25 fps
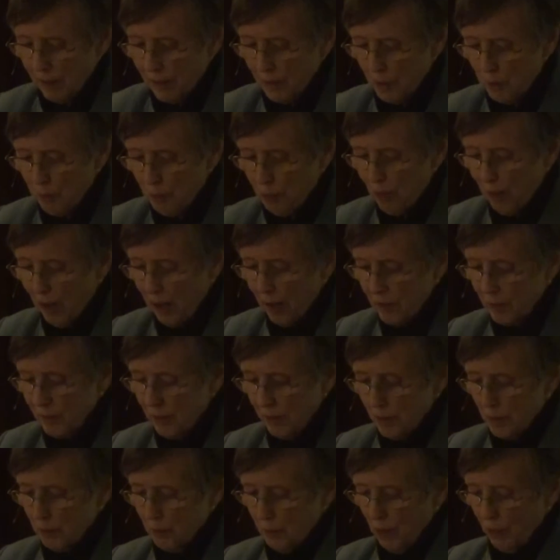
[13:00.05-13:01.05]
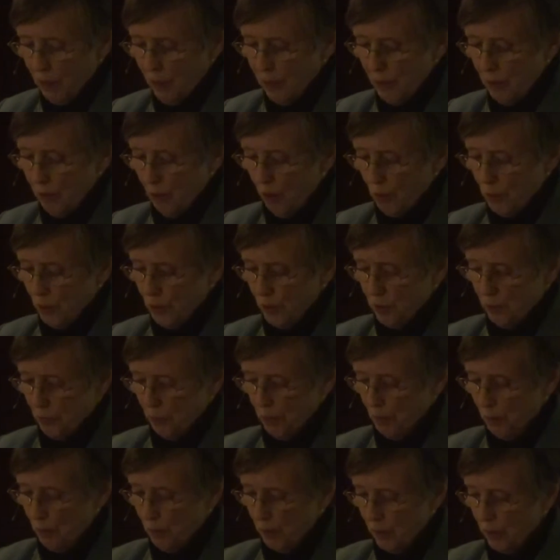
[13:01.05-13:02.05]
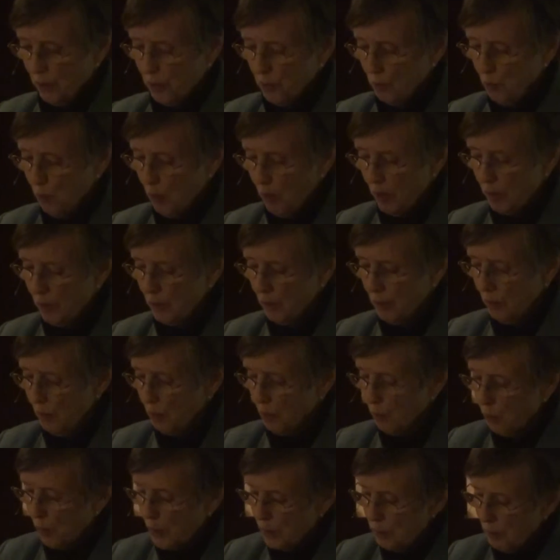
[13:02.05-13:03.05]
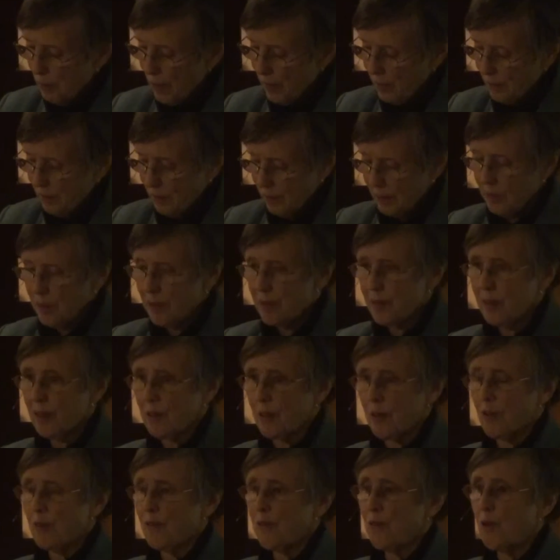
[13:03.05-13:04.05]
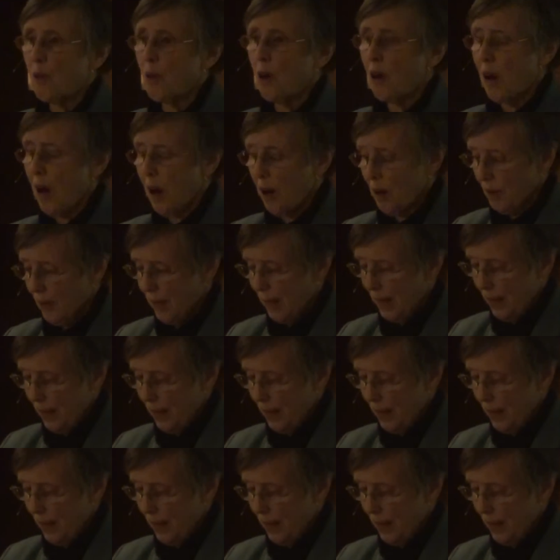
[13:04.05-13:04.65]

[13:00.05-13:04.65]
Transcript: The process Mary goes through is one we might consider for our